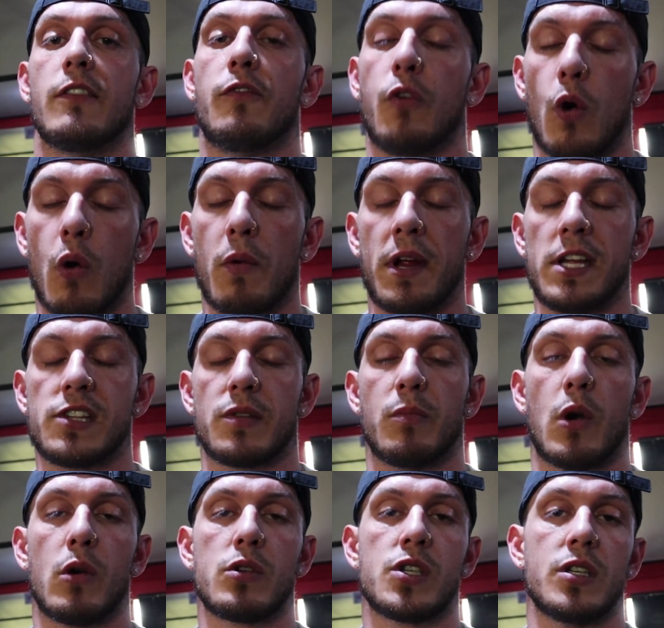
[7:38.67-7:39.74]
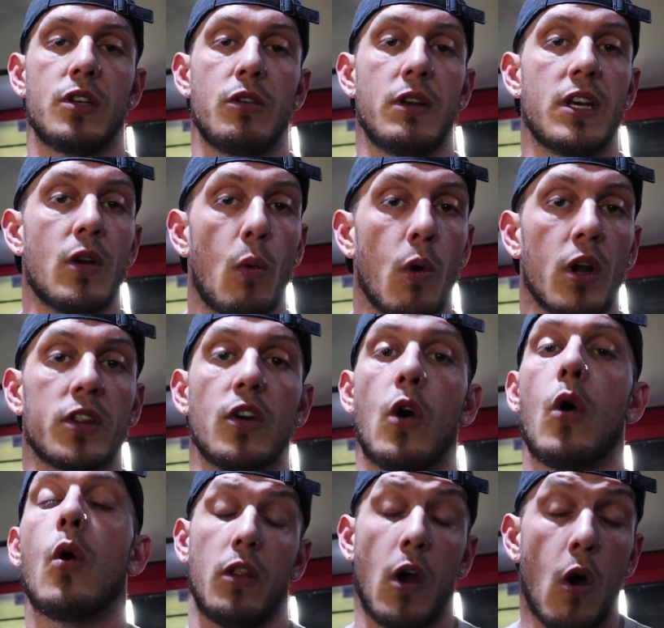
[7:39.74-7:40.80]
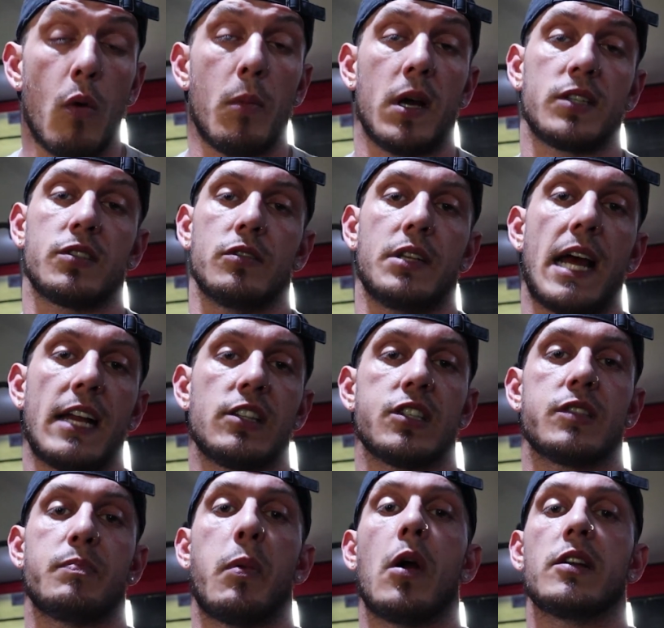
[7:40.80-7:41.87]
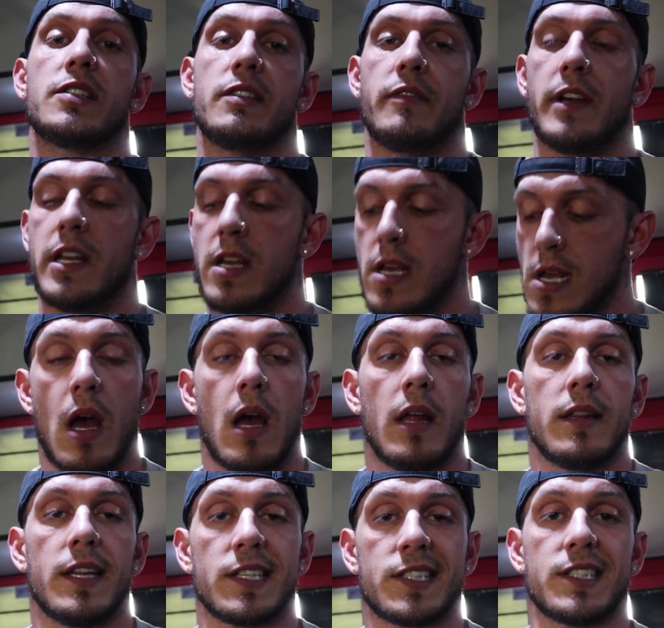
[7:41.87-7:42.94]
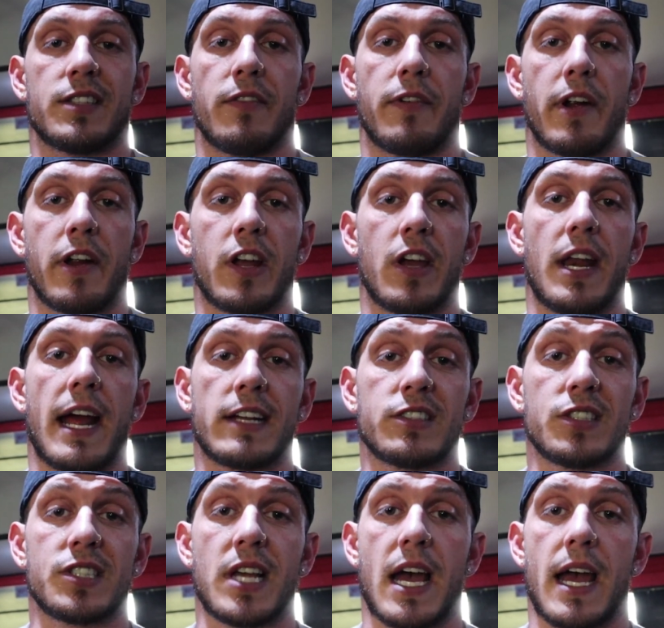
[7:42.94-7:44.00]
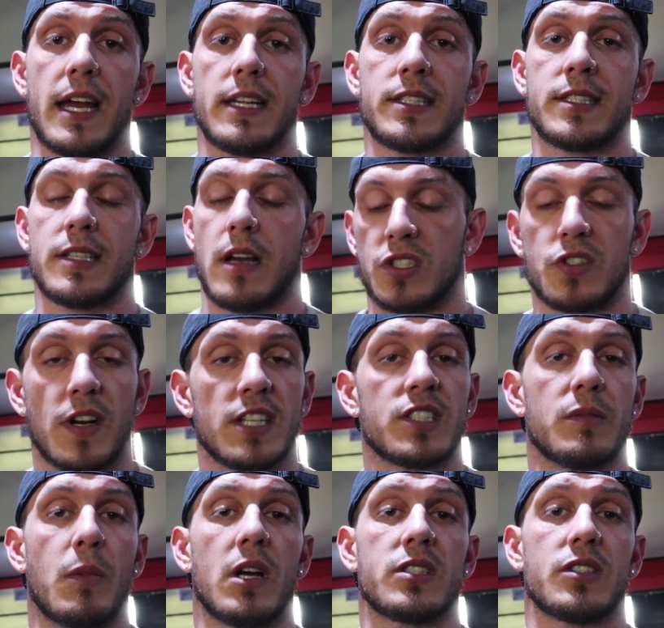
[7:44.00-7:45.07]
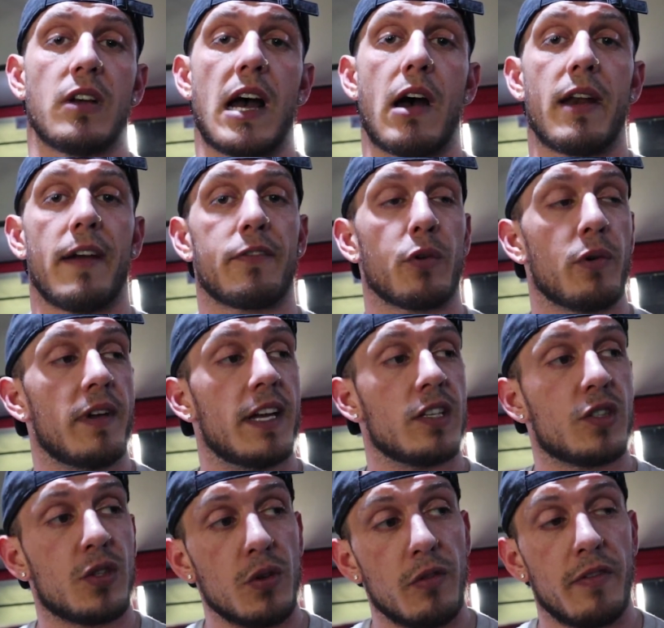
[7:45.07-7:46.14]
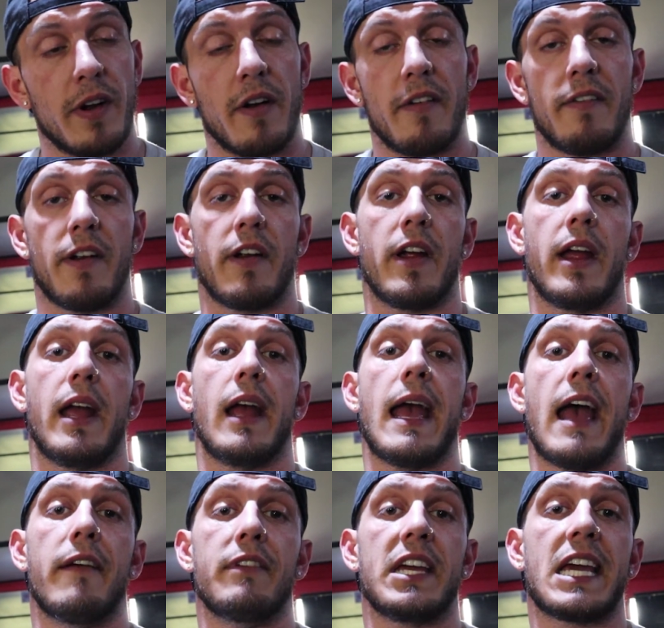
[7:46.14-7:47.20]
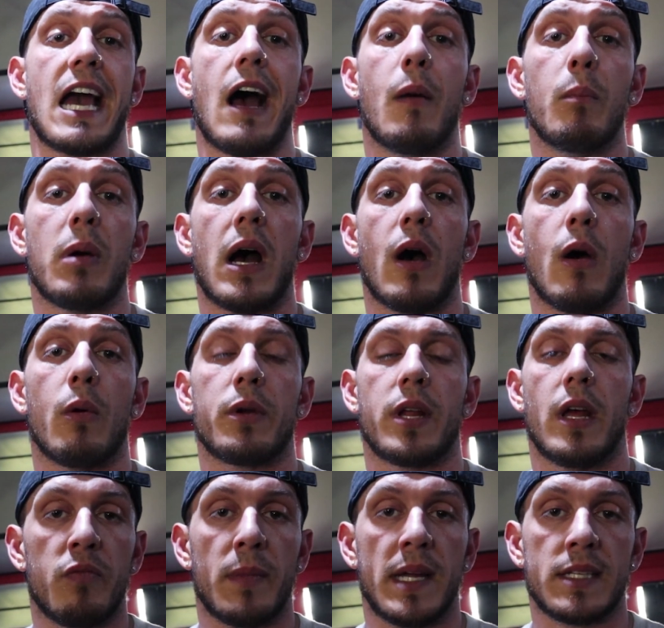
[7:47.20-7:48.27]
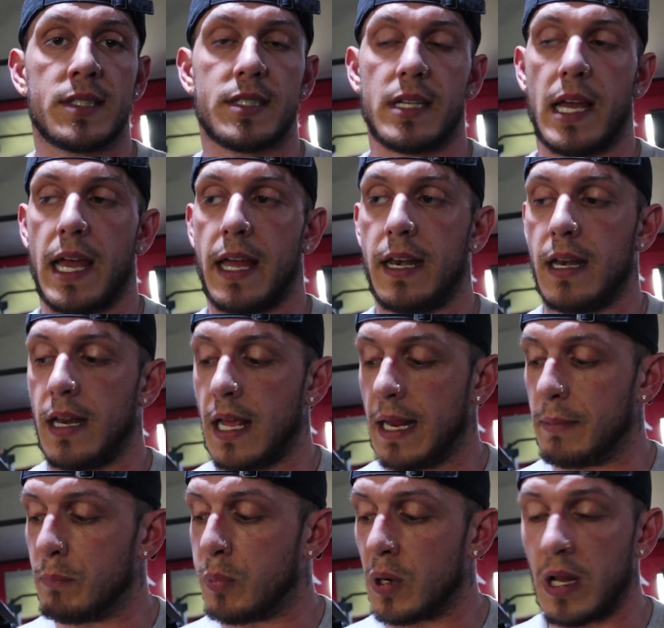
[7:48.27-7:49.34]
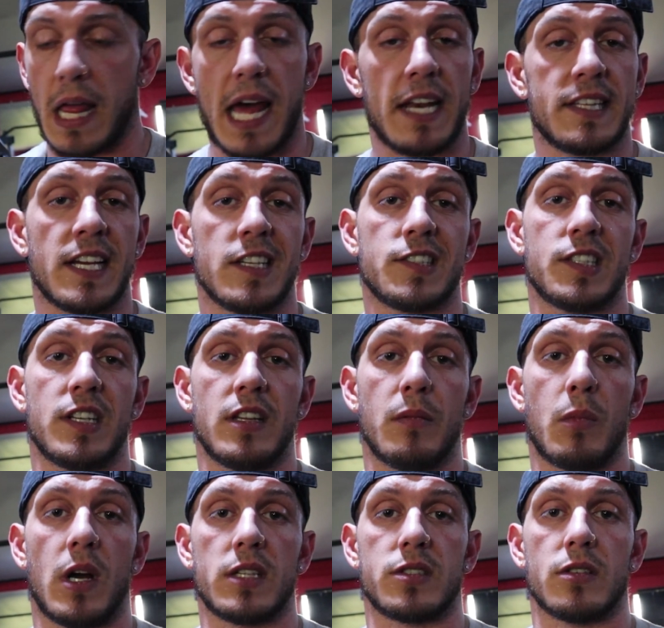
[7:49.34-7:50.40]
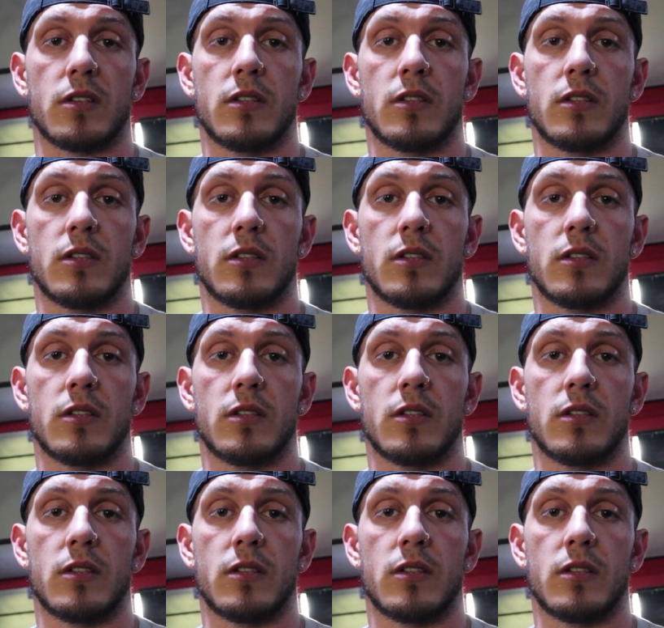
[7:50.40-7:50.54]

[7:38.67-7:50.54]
Full range of motion, you need to work the whole muscle, not just parts of it. This is a very good exercise to stretch the muscle out after we hit two very, very heavy compound movements and put a lot of tension in the muscle.